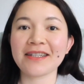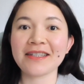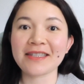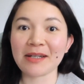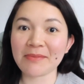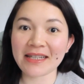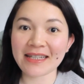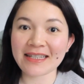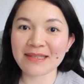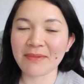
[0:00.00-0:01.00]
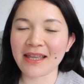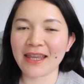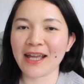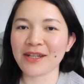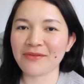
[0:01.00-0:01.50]
subbies by
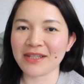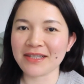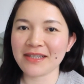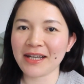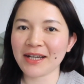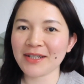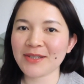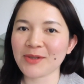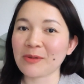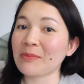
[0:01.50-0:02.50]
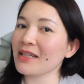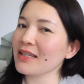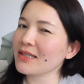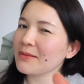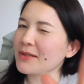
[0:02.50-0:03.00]
the end of this year, so
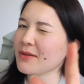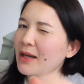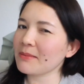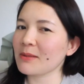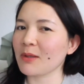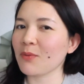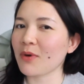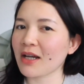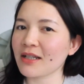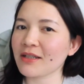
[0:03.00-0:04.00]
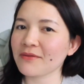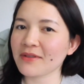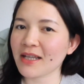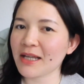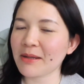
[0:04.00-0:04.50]
please subscribe to be one
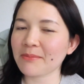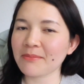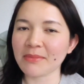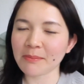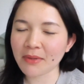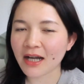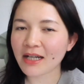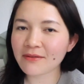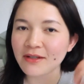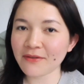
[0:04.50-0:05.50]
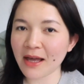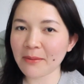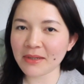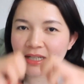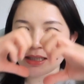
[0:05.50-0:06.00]
of them, be part of the
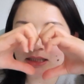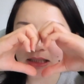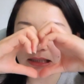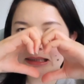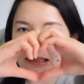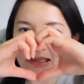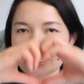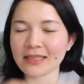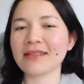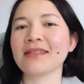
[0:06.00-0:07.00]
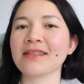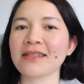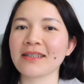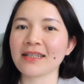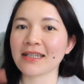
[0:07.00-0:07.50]
family.
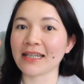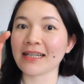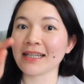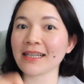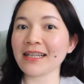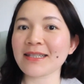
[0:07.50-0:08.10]
Click